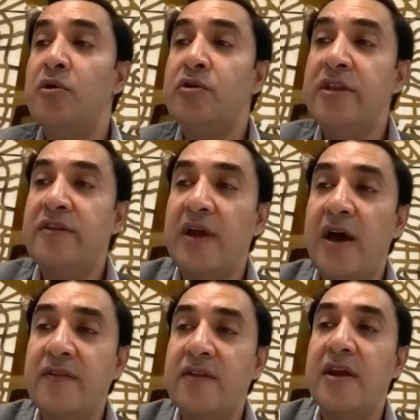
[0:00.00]
this
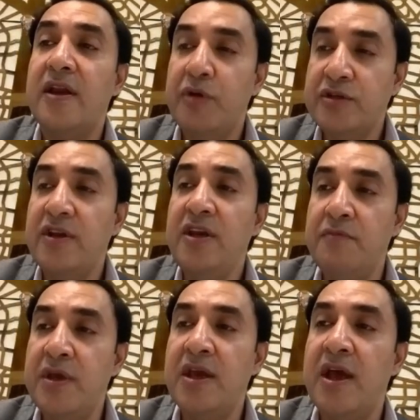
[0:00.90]
task. And
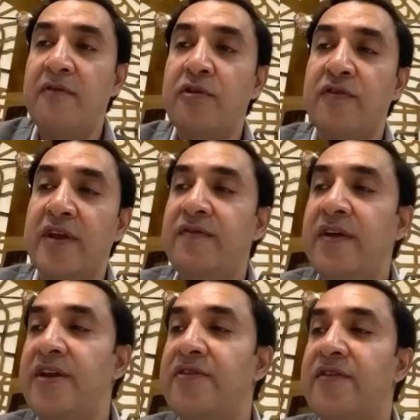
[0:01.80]
personally, I was very,
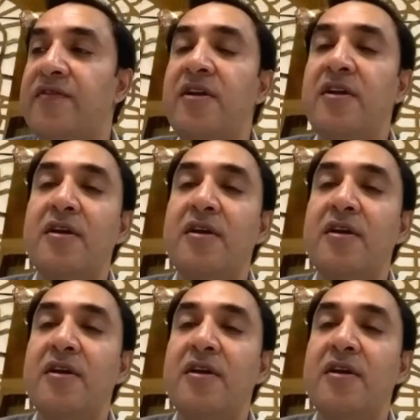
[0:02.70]
very interested.